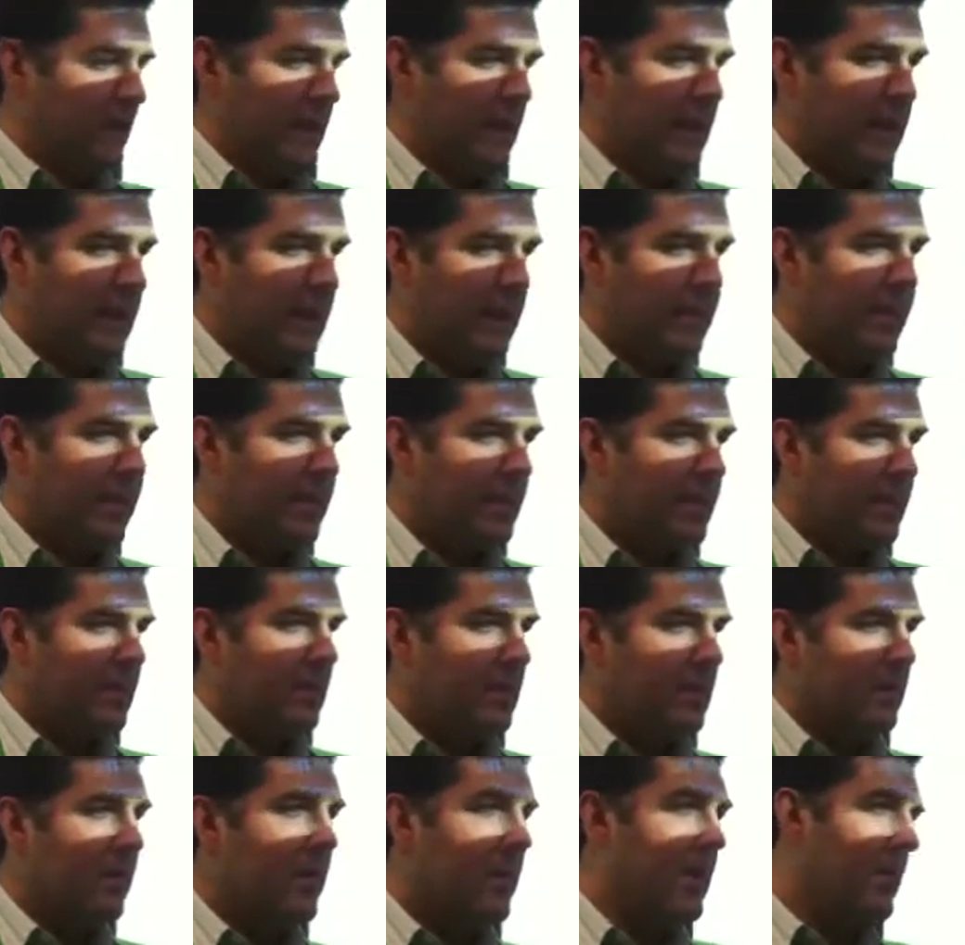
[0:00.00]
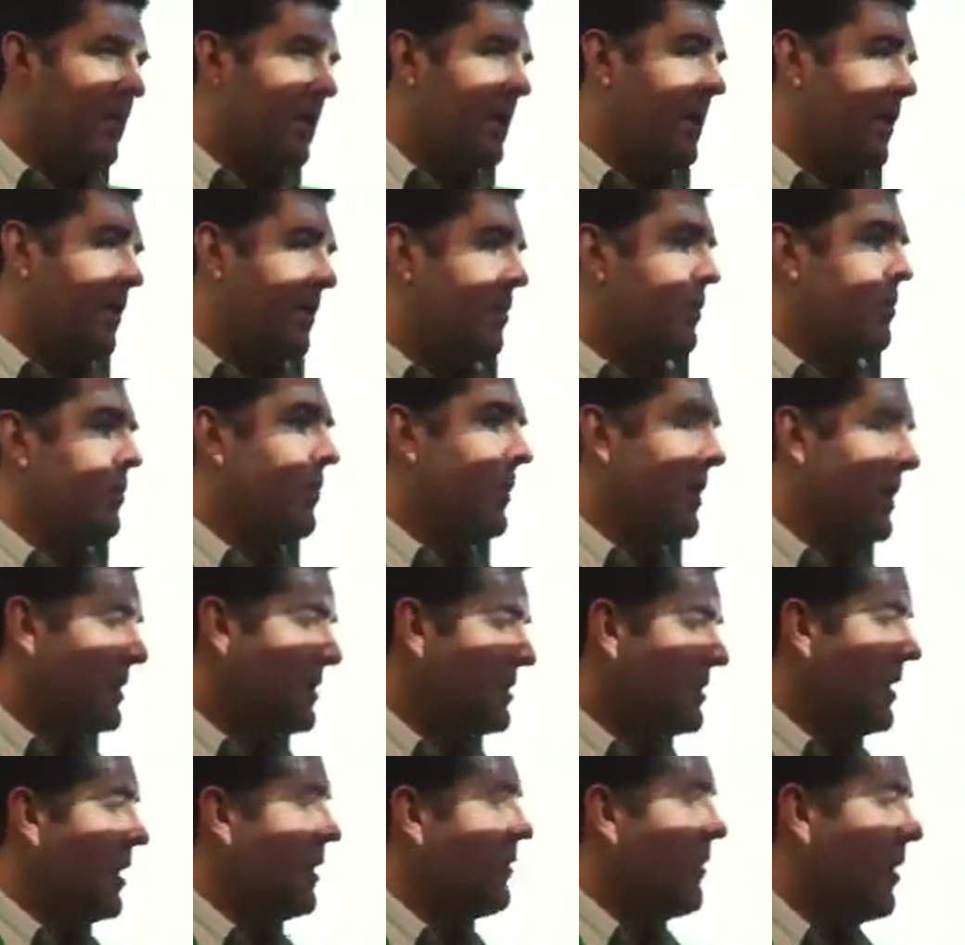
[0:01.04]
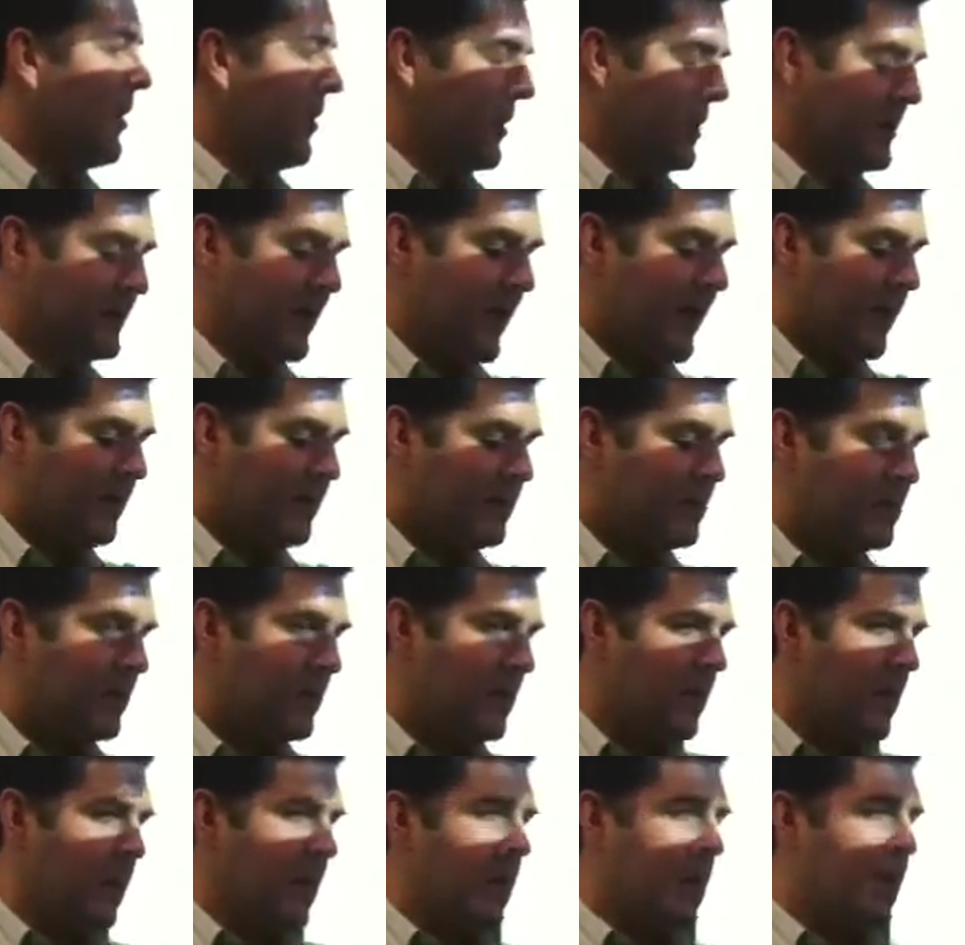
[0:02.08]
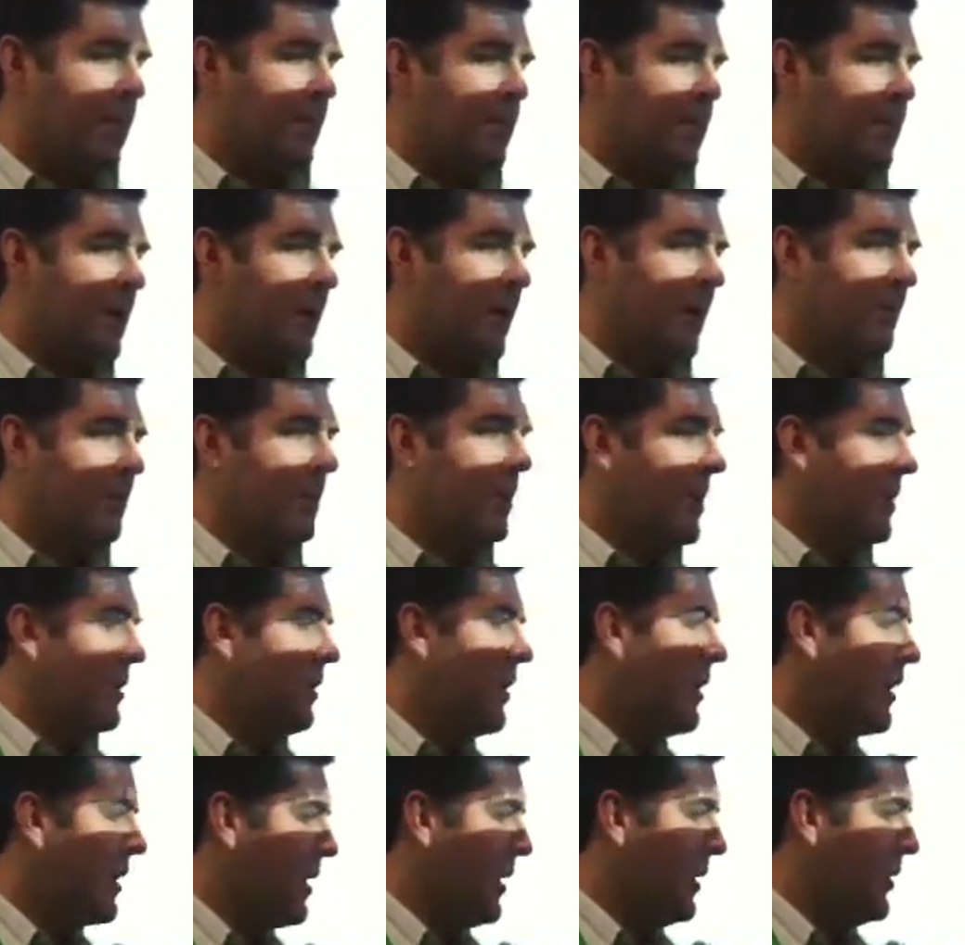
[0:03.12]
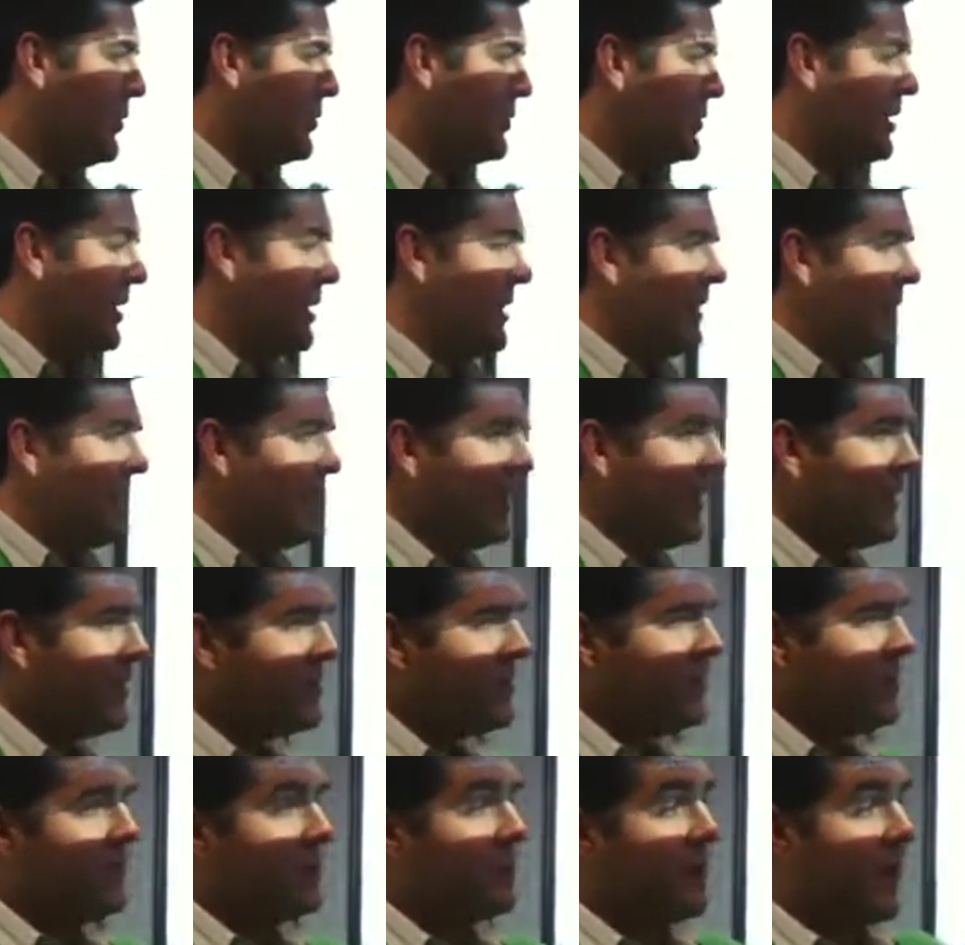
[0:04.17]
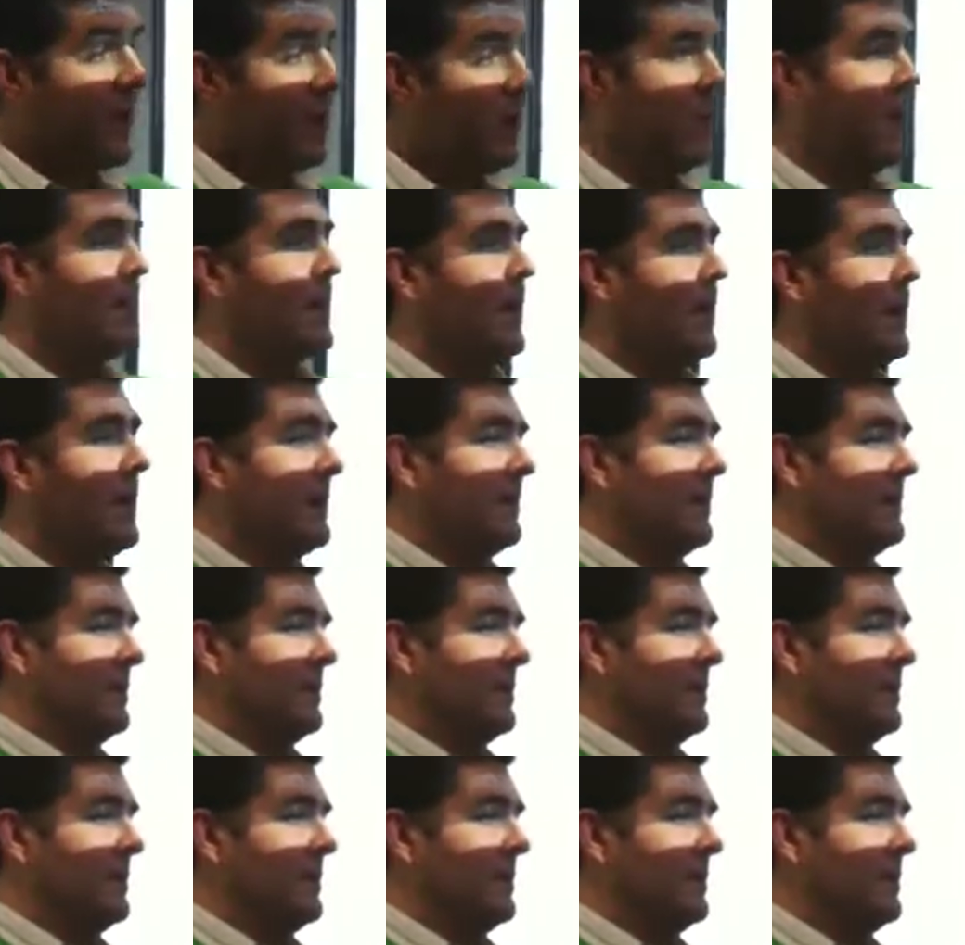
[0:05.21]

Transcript: The way we kind of thought we could start rolling this out was you have the QR codes linked to, say, a wiki.